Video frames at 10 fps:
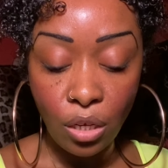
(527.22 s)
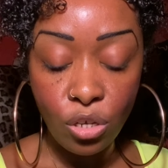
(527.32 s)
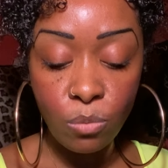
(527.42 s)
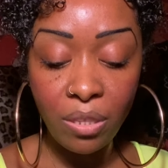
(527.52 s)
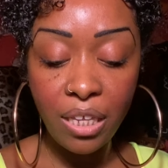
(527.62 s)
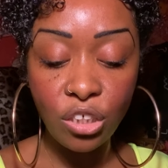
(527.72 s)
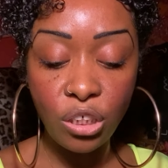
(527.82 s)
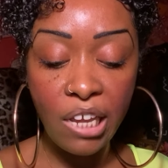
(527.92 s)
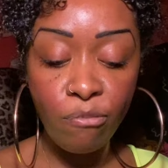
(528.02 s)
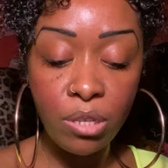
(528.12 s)
Because with the
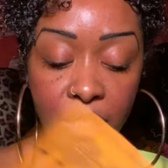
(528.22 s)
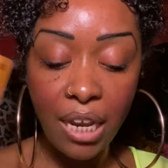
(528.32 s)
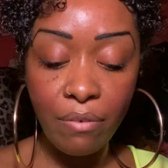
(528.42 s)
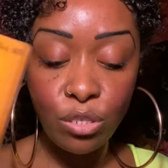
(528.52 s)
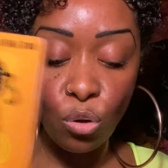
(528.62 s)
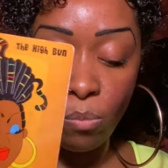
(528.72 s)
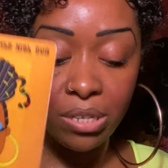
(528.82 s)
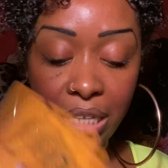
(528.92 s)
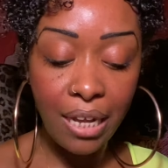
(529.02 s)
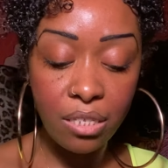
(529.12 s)
achievements here, it's
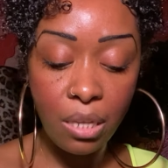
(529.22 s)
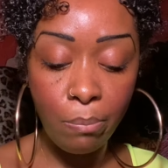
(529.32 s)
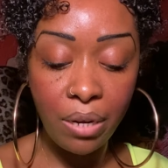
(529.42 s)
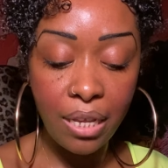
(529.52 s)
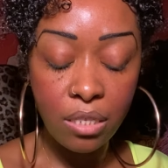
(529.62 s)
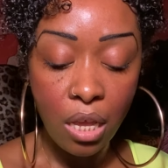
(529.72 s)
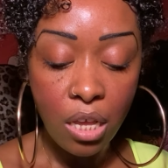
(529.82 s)
almost like somebody's